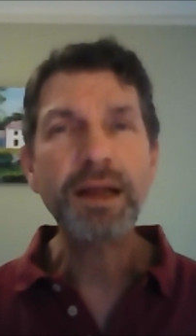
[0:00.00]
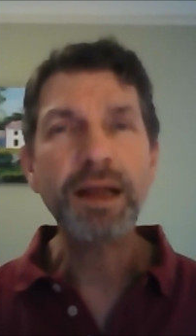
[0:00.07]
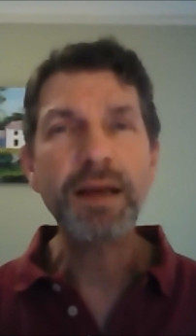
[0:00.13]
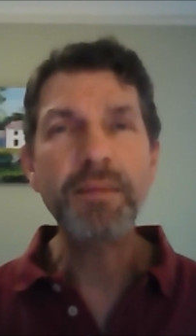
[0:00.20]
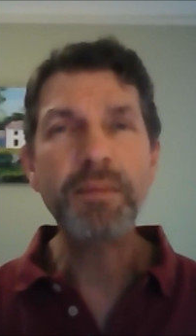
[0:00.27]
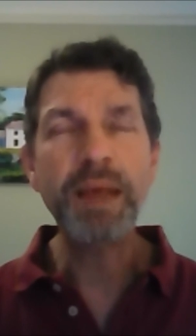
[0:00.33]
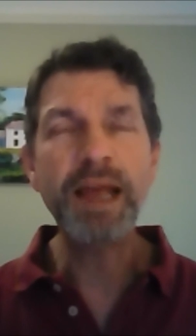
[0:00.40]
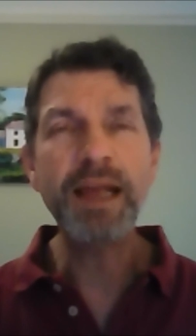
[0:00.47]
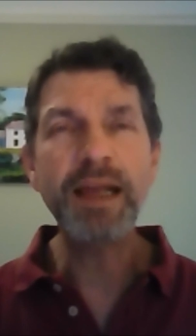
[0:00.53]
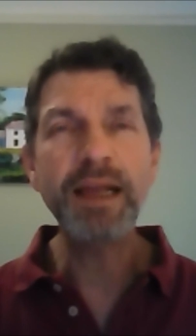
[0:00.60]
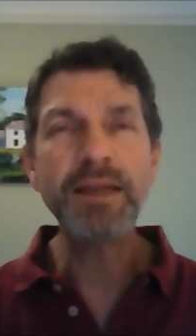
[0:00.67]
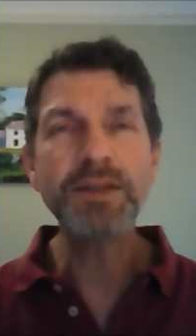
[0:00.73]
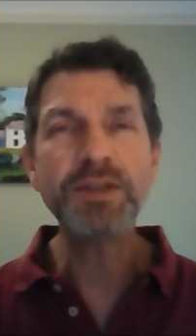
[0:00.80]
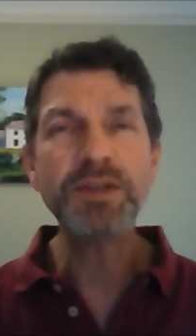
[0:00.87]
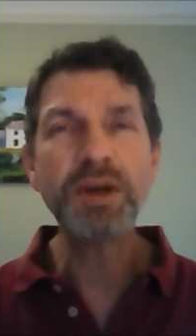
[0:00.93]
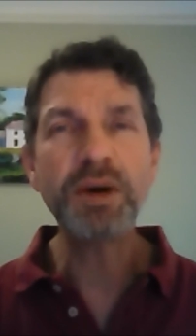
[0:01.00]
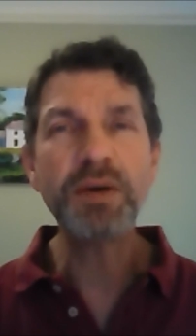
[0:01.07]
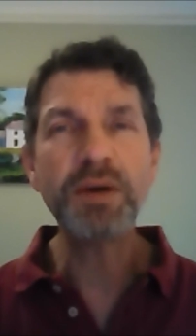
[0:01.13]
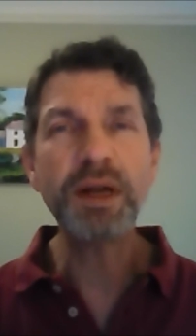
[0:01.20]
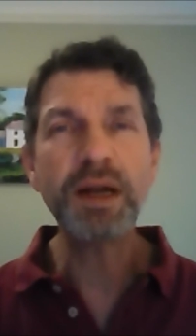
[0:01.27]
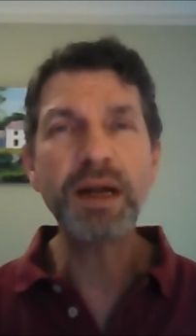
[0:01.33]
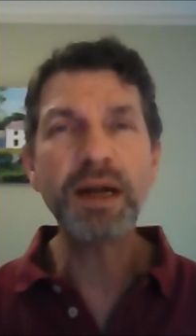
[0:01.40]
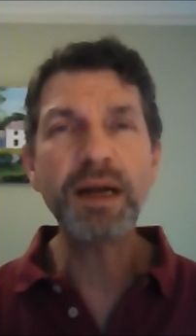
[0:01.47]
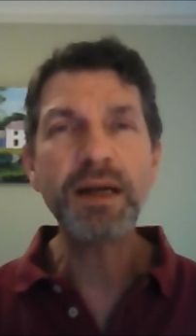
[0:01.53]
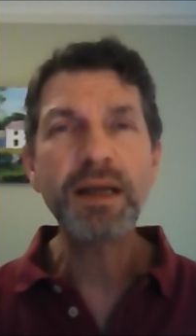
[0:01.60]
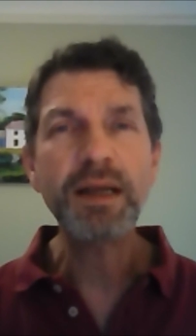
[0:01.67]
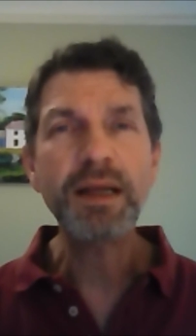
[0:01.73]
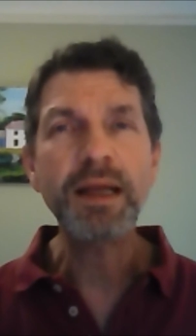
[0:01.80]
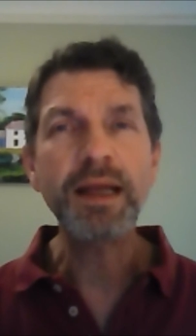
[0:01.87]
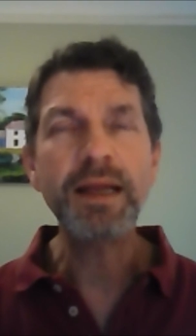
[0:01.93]
and baking soda
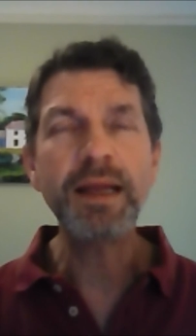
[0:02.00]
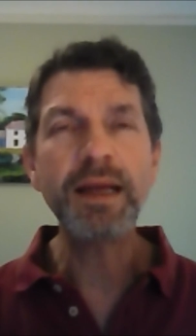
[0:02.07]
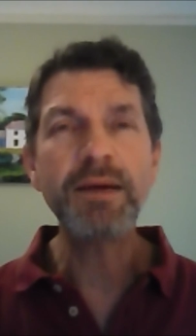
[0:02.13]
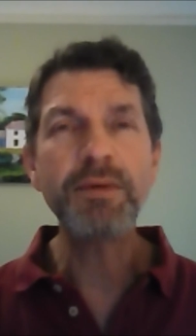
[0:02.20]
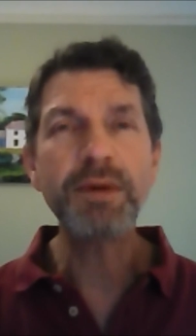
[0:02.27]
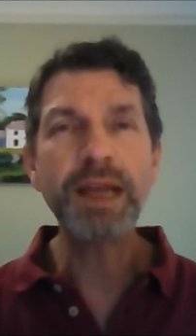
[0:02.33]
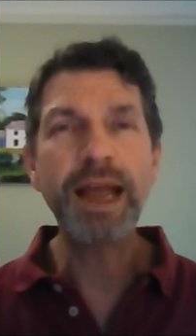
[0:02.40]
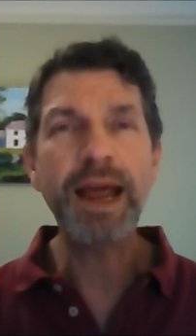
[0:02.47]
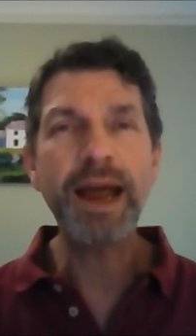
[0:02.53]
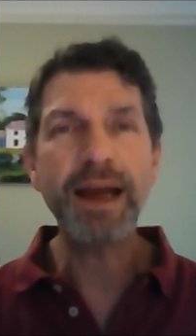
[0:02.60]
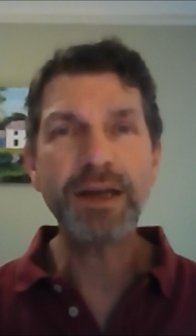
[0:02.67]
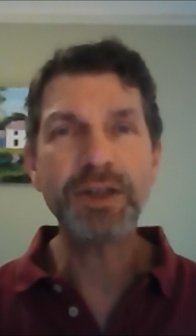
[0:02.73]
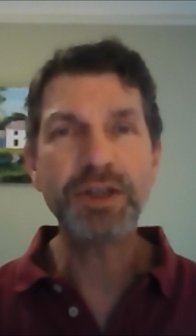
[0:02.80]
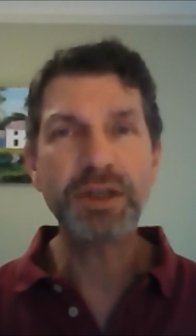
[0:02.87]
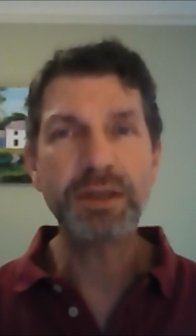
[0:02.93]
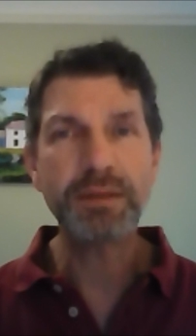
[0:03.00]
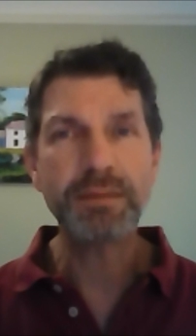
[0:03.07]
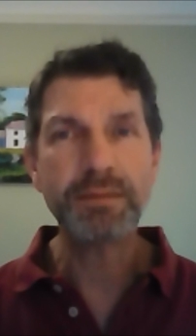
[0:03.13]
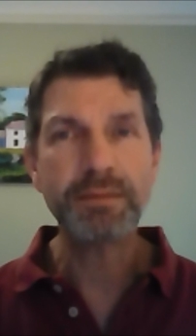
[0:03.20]
and get a reaction.